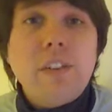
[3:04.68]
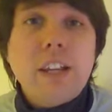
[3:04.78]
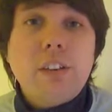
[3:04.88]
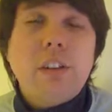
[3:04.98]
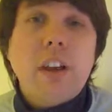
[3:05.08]
for
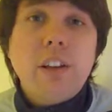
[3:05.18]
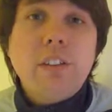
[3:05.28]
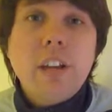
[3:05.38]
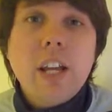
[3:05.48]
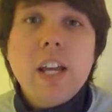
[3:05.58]
the
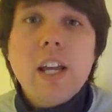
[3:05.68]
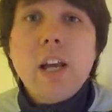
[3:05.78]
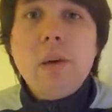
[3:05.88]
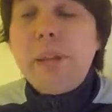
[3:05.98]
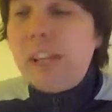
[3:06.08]
Israelites,
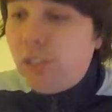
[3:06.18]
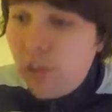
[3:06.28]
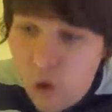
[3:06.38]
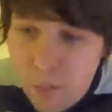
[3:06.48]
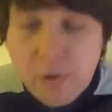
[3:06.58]
but it's
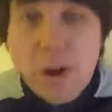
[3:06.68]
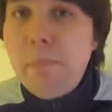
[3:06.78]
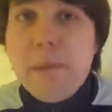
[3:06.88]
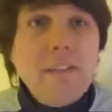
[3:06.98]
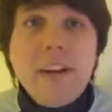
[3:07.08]
not
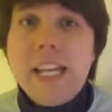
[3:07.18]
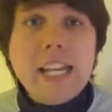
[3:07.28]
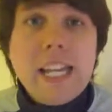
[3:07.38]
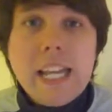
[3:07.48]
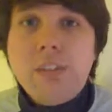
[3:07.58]
primarily
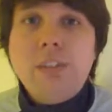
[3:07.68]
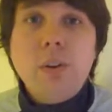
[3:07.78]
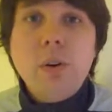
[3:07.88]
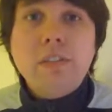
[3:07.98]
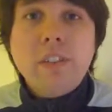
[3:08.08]
an
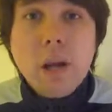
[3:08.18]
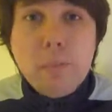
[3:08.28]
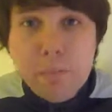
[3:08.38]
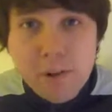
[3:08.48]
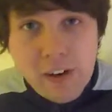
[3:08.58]
issue of
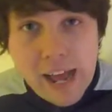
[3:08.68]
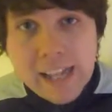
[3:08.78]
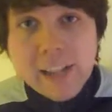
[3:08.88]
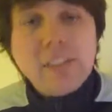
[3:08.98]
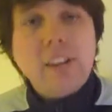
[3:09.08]

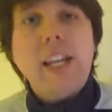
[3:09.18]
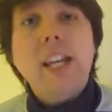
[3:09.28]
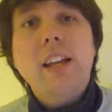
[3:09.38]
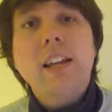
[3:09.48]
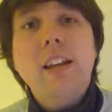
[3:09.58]
morality,
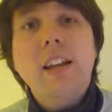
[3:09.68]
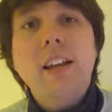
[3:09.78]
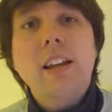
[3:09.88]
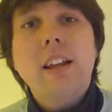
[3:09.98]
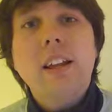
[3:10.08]

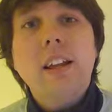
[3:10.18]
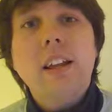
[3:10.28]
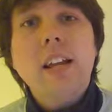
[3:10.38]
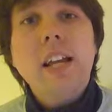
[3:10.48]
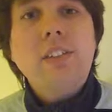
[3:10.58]

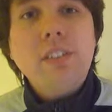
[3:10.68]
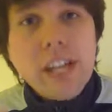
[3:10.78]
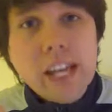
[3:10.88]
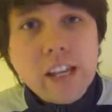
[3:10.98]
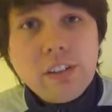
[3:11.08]
it's an
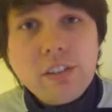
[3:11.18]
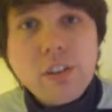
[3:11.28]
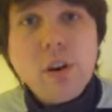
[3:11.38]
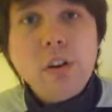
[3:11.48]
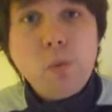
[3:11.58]

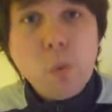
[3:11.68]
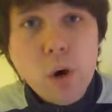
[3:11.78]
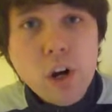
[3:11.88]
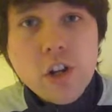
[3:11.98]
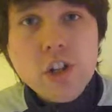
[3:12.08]
issue of
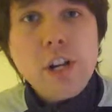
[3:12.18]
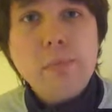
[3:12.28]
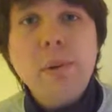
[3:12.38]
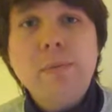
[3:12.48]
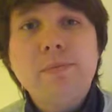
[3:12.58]
worship.